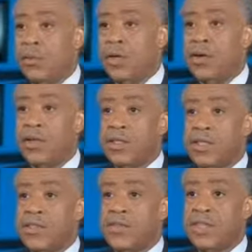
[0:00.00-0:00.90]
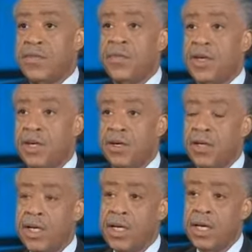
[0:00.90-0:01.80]
because it's
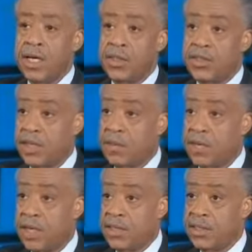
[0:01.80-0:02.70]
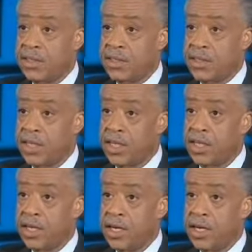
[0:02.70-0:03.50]
difficult in some cases to get